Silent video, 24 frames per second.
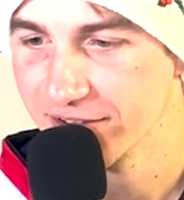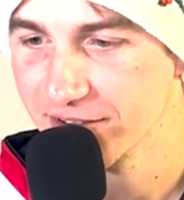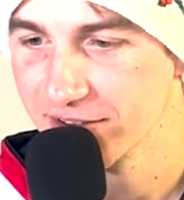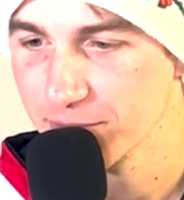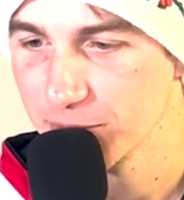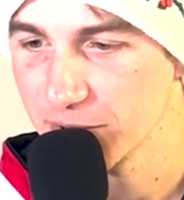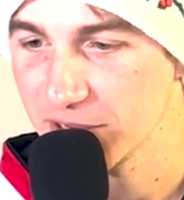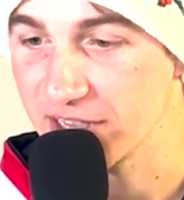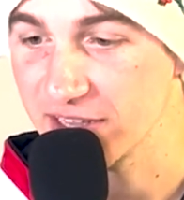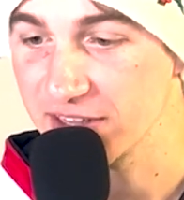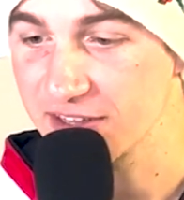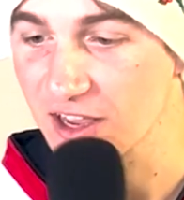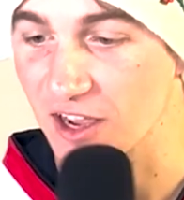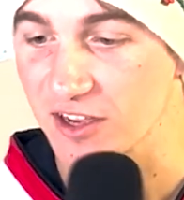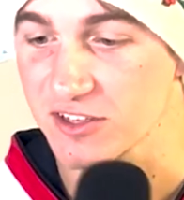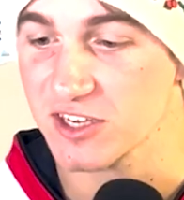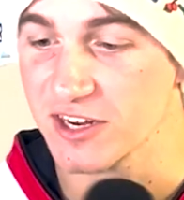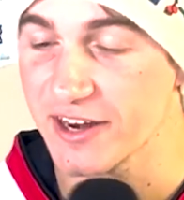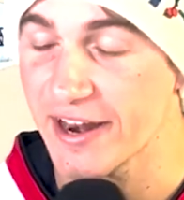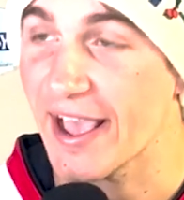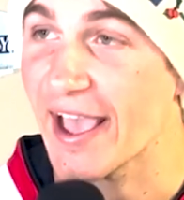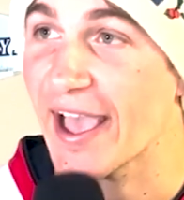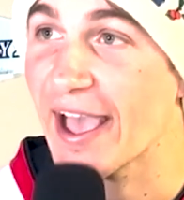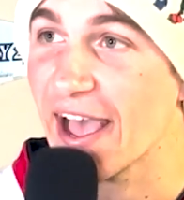He
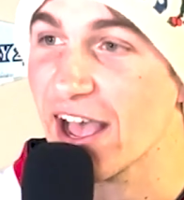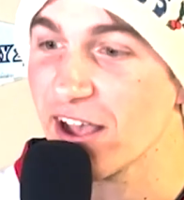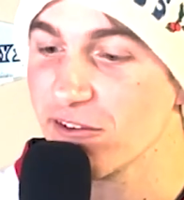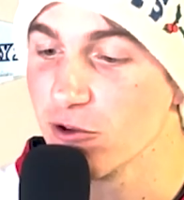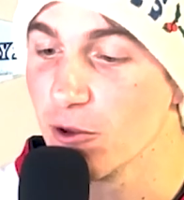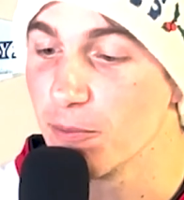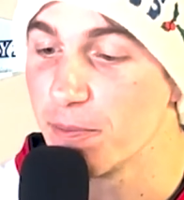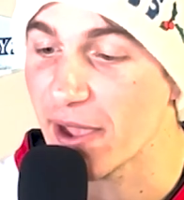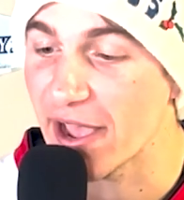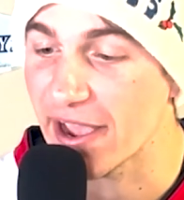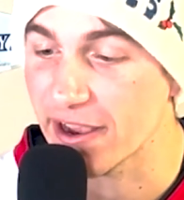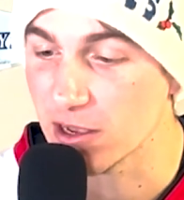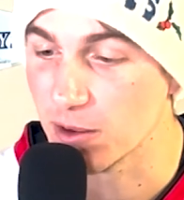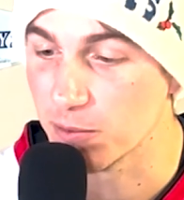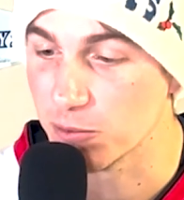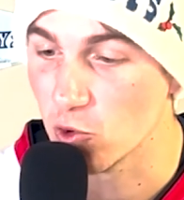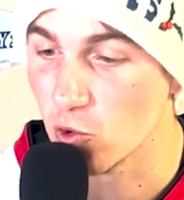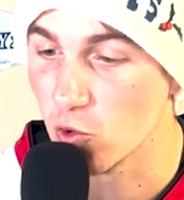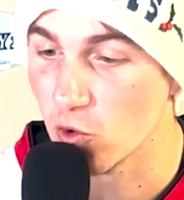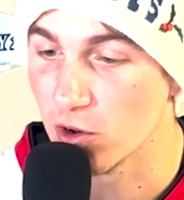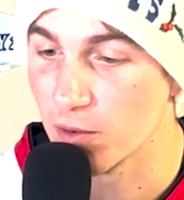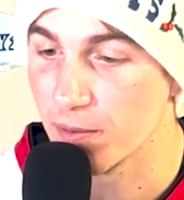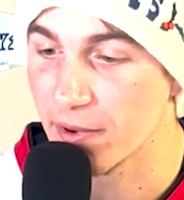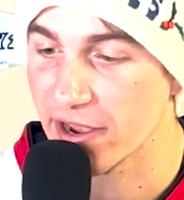doesn't have a backup
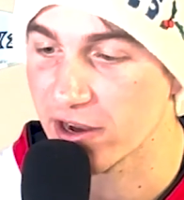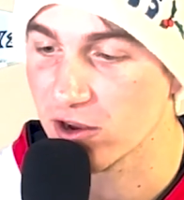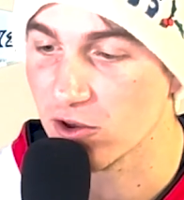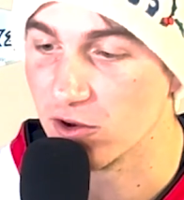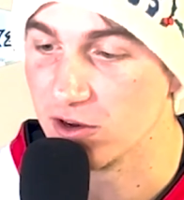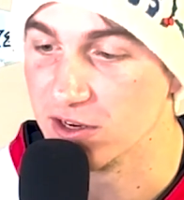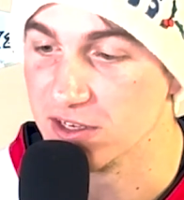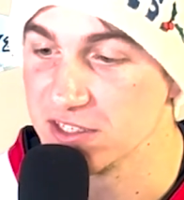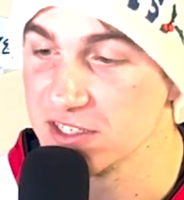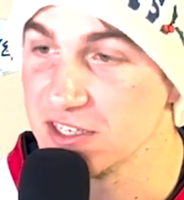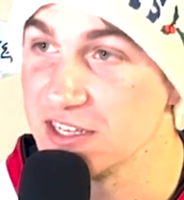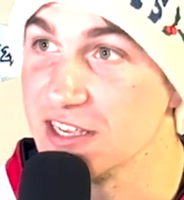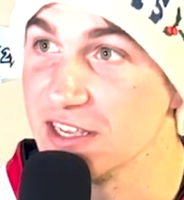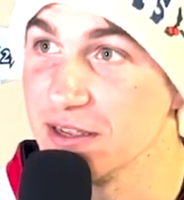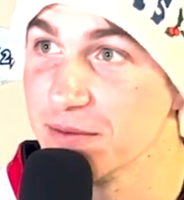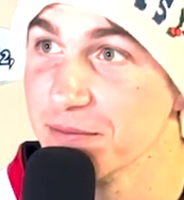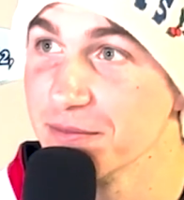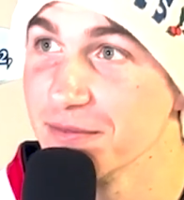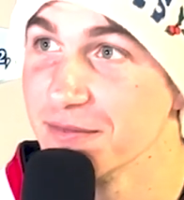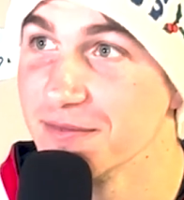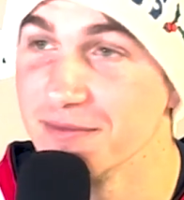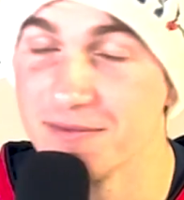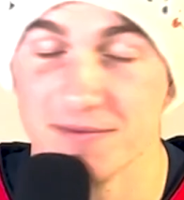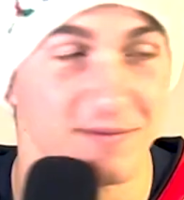quarterback on his team.
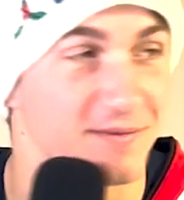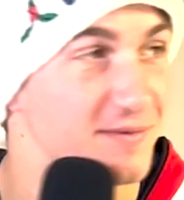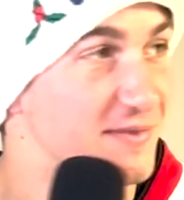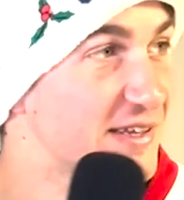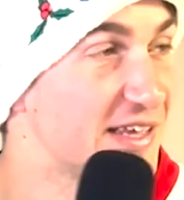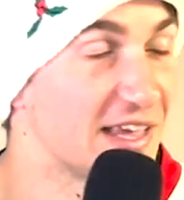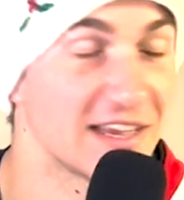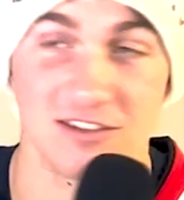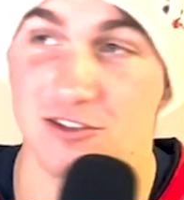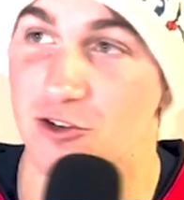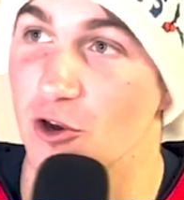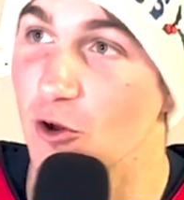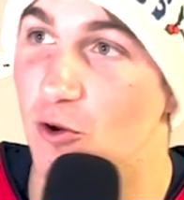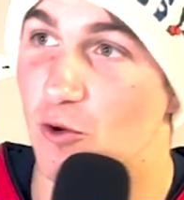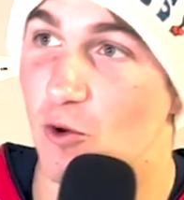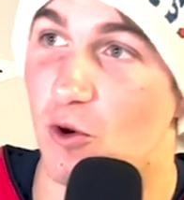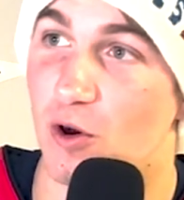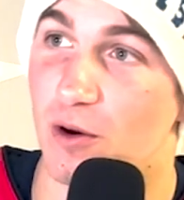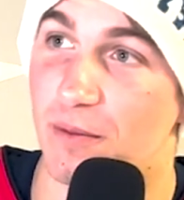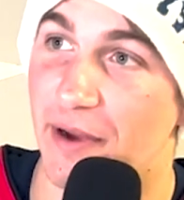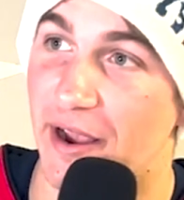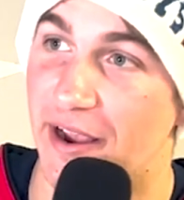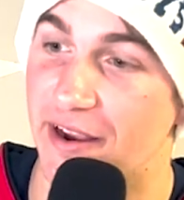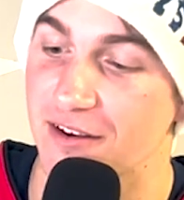He has no
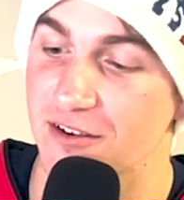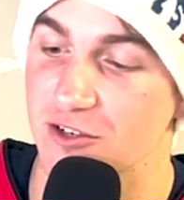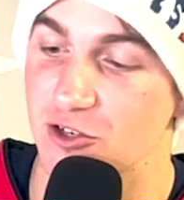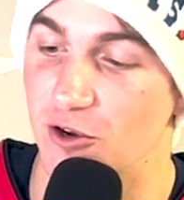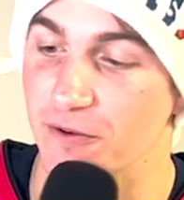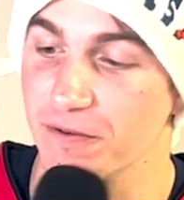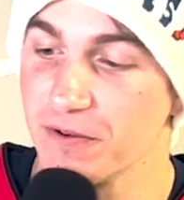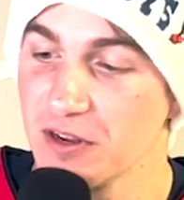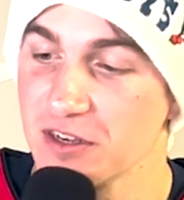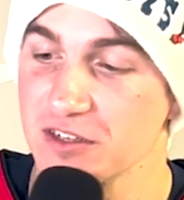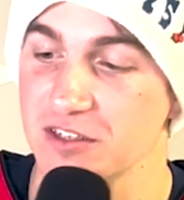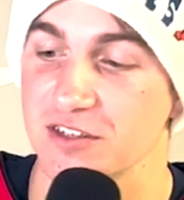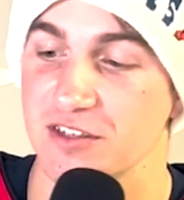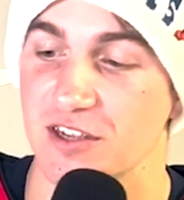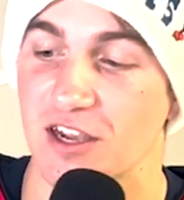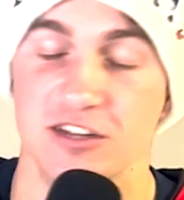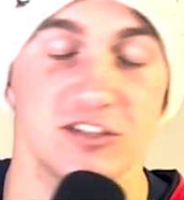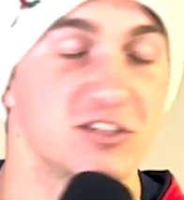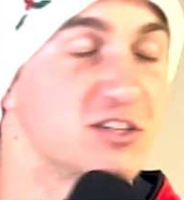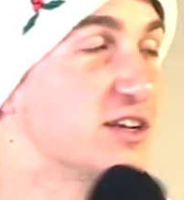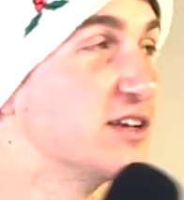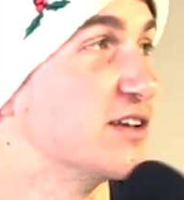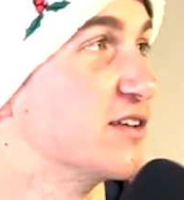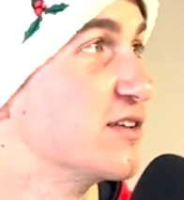quarterback. So if he doesn't
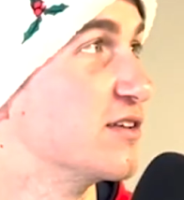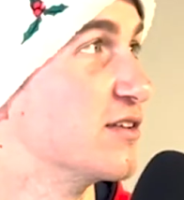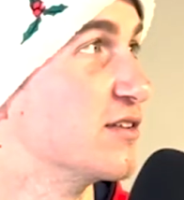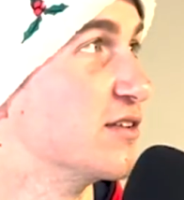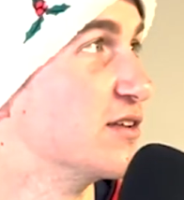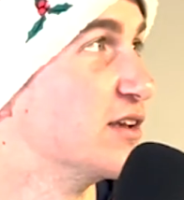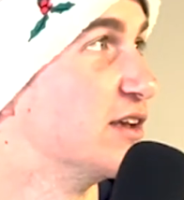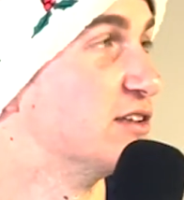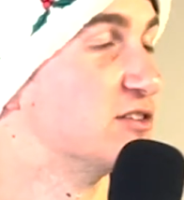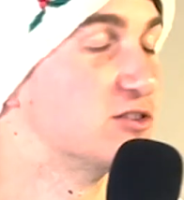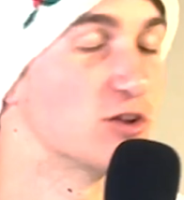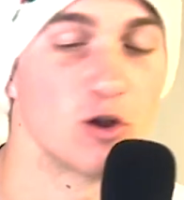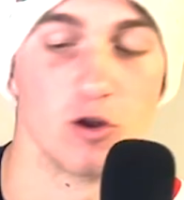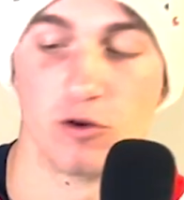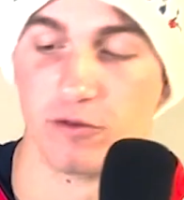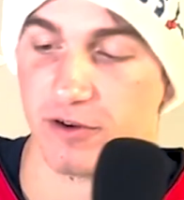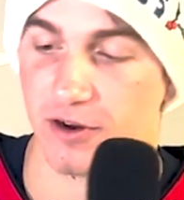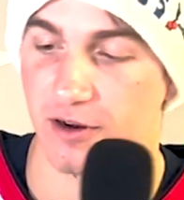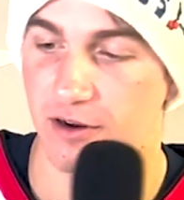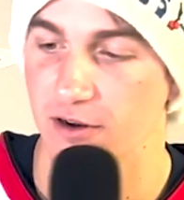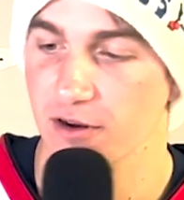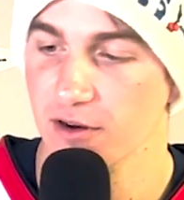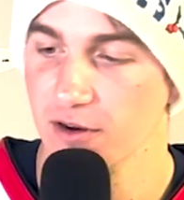touch it, it's over.